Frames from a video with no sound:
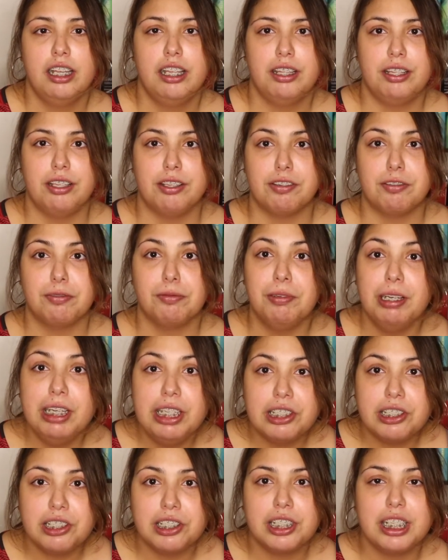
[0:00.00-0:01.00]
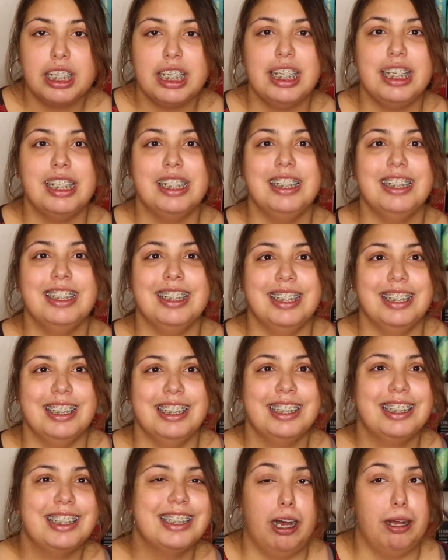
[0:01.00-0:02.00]
this witch
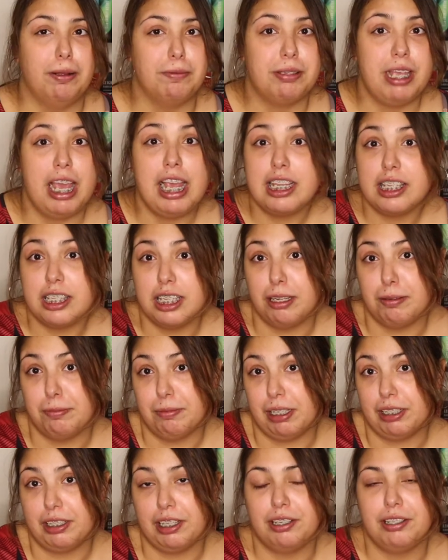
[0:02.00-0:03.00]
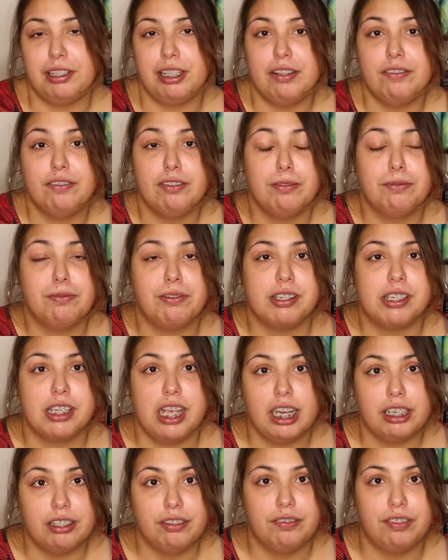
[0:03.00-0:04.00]
is uh, takes them, like they leave them for
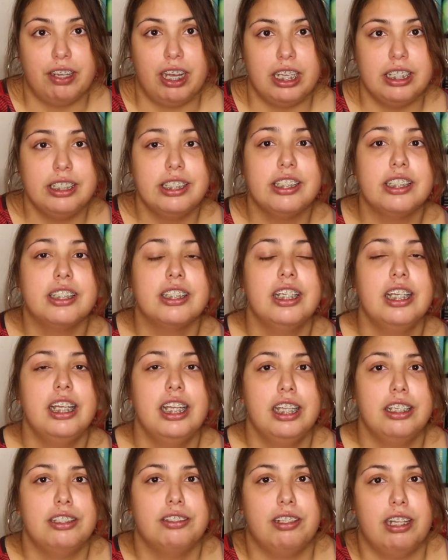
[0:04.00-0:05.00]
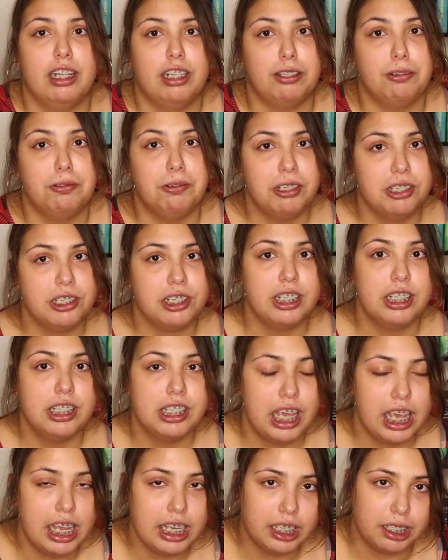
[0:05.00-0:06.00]
sacrifice so that the witch can
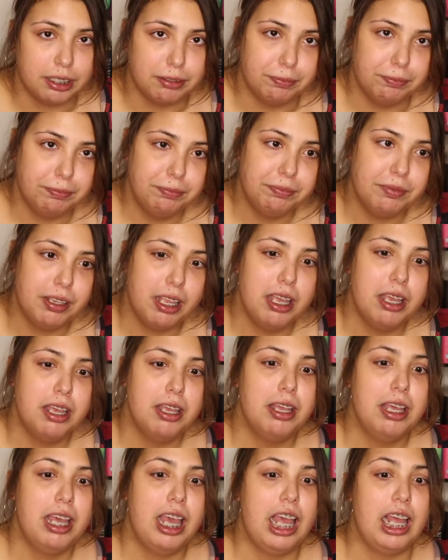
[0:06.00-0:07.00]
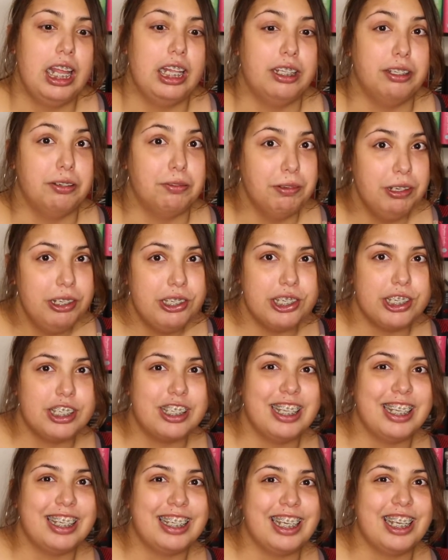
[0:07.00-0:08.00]
take him. And the witch is
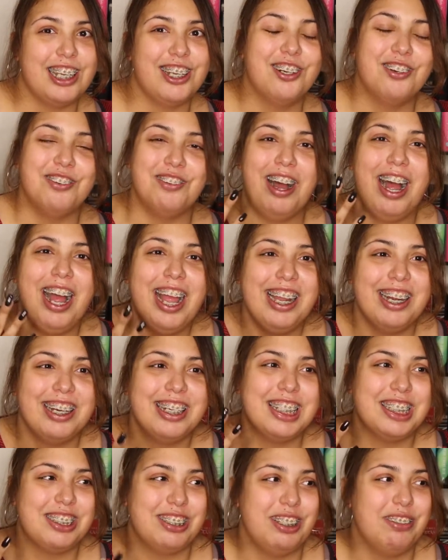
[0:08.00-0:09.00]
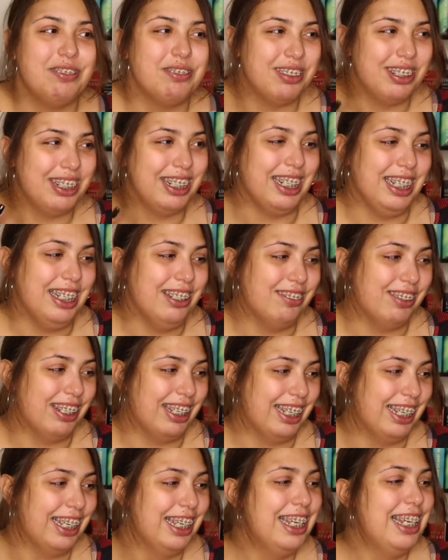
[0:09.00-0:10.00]
thinking, why are these people
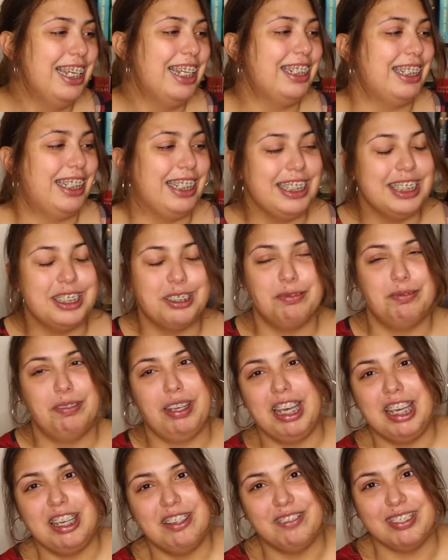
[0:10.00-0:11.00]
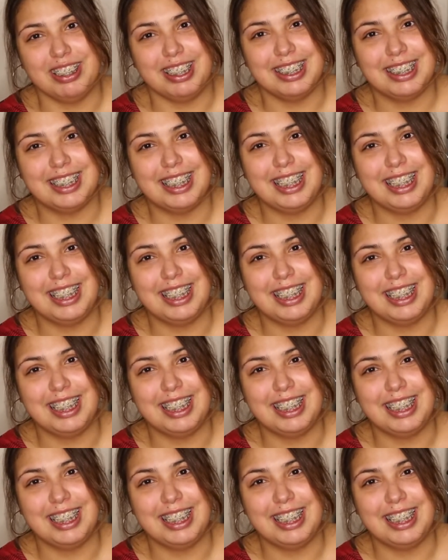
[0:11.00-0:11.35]
leaving these babies